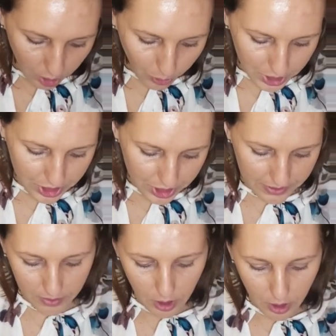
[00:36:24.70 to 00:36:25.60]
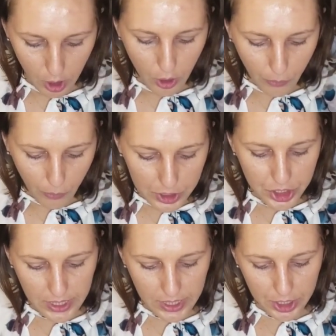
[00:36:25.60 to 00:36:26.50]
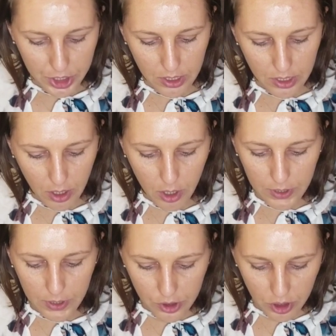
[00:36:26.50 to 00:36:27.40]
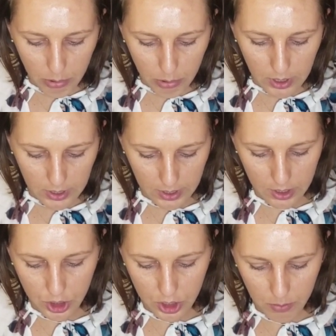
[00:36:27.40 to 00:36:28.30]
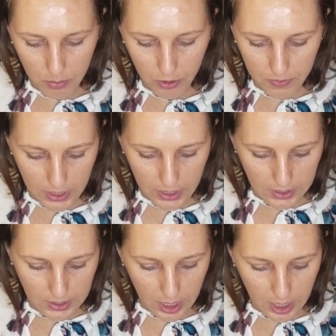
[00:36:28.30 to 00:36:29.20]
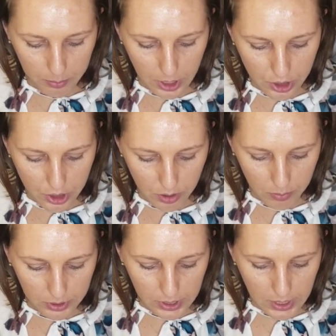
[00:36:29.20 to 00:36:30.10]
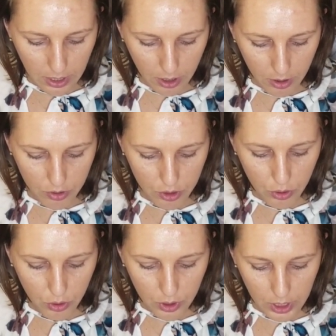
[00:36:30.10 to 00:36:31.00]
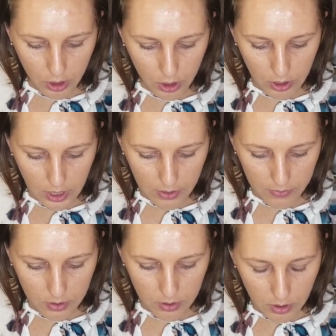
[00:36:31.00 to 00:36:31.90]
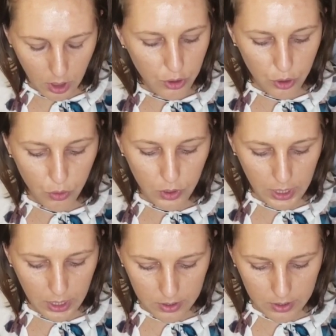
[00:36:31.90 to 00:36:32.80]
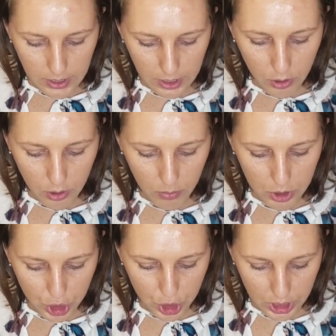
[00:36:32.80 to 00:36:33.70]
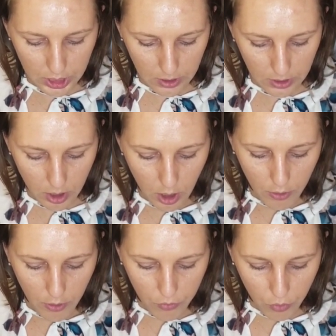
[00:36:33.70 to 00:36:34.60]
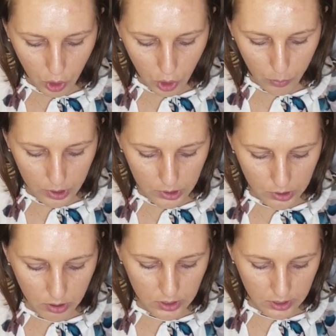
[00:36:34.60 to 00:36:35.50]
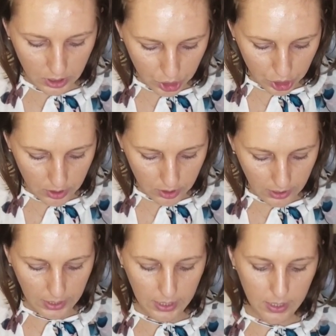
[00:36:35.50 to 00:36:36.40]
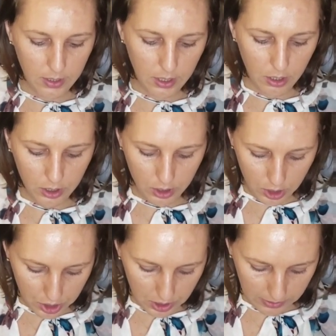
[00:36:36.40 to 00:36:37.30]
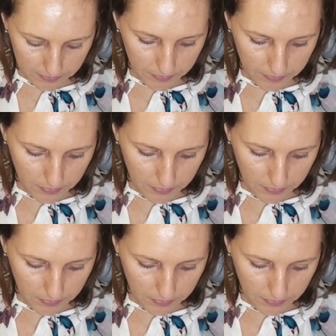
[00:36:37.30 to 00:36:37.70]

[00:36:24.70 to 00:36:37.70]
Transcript: Question. Which section of a turbine engine provides high pressure bleed air to an air cycle machine for pressurization and air conditioning?